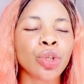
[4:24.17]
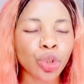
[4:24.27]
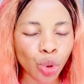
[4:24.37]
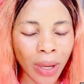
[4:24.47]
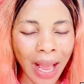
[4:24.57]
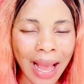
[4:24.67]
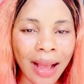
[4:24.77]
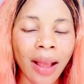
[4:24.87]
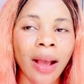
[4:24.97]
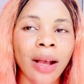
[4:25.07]

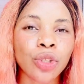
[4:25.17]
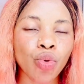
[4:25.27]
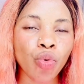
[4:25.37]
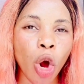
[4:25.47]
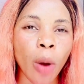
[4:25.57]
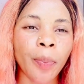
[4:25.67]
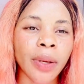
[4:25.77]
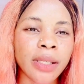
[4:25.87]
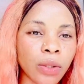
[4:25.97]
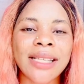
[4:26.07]
sugar
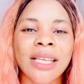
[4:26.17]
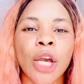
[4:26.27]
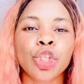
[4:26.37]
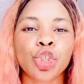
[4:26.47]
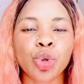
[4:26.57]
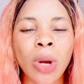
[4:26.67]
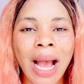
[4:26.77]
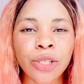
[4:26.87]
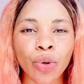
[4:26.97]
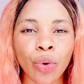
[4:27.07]
scrub is nice.
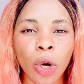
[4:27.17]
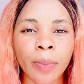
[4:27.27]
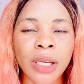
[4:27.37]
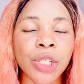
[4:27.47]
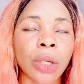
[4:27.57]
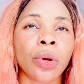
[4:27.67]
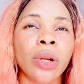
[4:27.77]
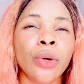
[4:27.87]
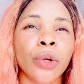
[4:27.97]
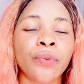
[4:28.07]
Sugar scrub, it's
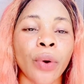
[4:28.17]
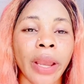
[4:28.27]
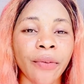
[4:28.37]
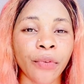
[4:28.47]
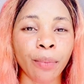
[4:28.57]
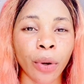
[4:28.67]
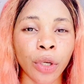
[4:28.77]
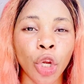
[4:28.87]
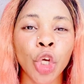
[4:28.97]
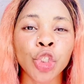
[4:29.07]
actually not for
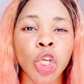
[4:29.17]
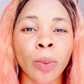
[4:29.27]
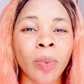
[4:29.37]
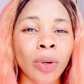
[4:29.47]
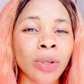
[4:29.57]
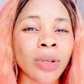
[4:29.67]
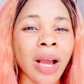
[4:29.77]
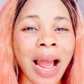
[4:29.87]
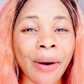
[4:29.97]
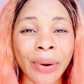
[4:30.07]
everybody. Some people
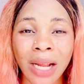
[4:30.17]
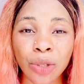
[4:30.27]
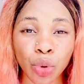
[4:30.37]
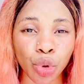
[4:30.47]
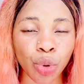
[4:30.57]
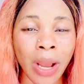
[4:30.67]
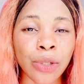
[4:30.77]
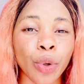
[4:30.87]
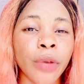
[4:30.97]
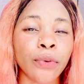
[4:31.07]
react to sugar,
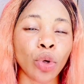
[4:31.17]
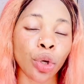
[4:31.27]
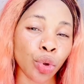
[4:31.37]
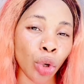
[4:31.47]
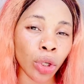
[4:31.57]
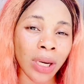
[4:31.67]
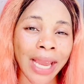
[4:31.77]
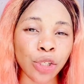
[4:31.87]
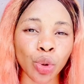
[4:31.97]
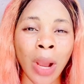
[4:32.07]
so if you know you don't
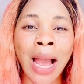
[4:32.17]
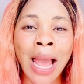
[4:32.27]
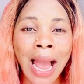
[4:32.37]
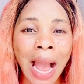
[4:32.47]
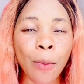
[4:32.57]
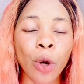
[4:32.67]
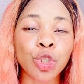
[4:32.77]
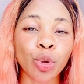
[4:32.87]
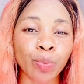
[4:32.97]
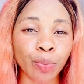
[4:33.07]
like sugar, I'm going
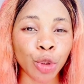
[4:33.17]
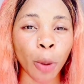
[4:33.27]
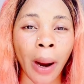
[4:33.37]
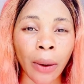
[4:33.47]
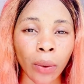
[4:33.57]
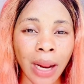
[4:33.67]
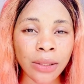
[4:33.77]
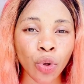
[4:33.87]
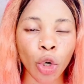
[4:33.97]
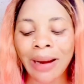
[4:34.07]
to drop another
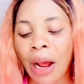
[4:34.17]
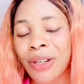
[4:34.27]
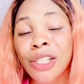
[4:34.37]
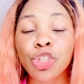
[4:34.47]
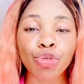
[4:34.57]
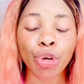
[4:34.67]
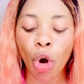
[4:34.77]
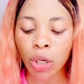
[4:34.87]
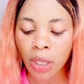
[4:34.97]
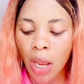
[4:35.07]
scrub. Now this 3
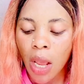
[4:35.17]
Hot